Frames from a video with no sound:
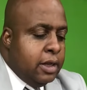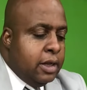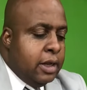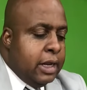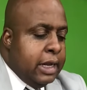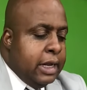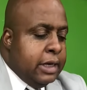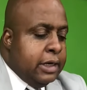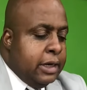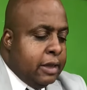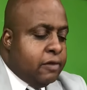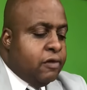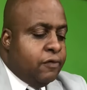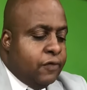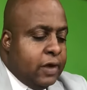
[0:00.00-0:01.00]

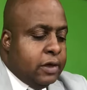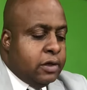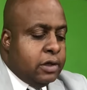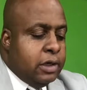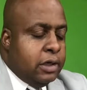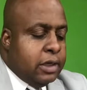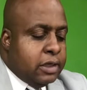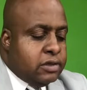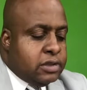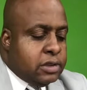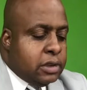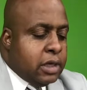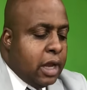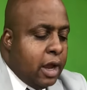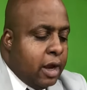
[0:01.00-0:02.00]

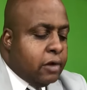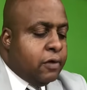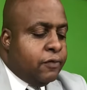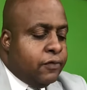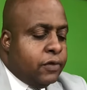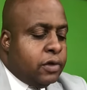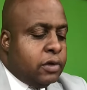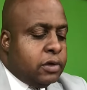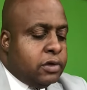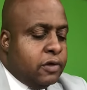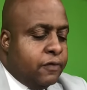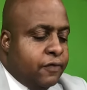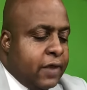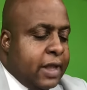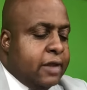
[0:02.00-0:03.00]
Lexicographer
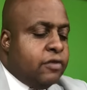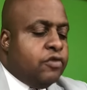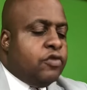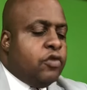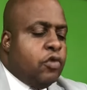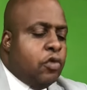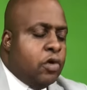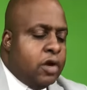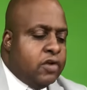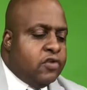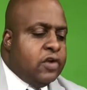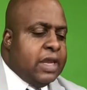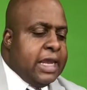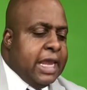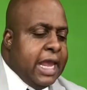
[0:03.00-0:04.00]
defines
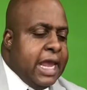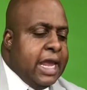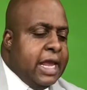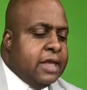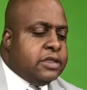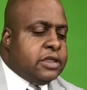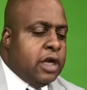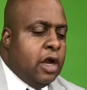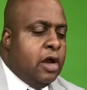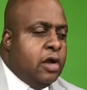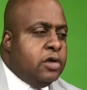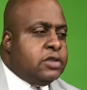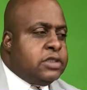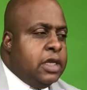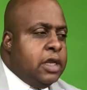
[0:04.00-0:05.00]
crushing as
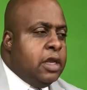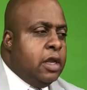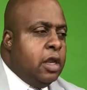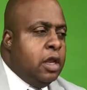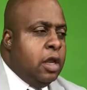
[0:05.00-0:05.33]
causing